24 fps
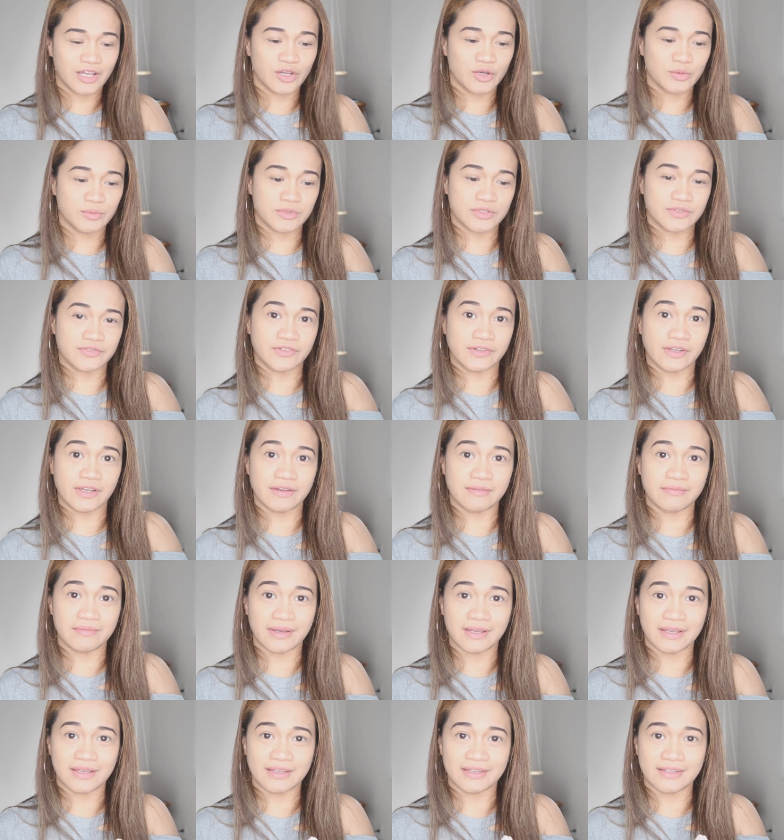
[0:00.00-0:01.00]
I almost
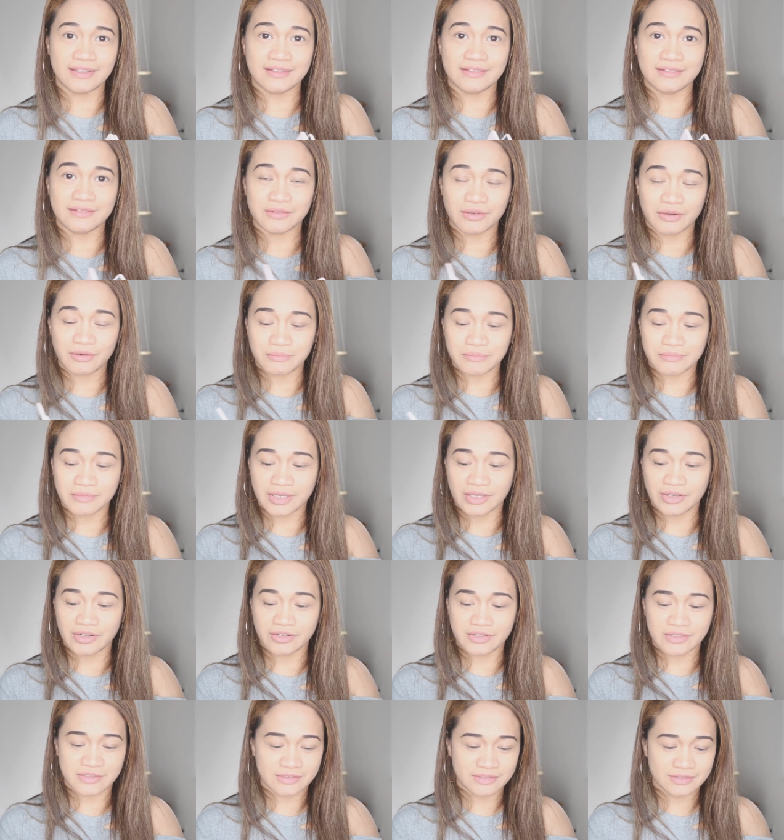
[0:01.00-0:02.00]
forgot my
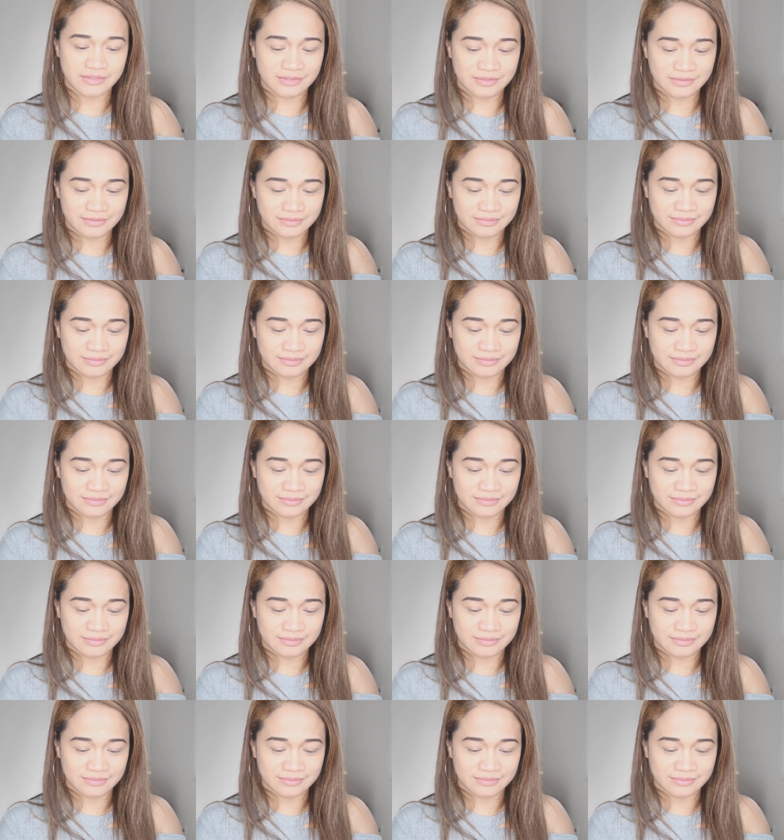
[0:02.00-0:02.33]
mirror.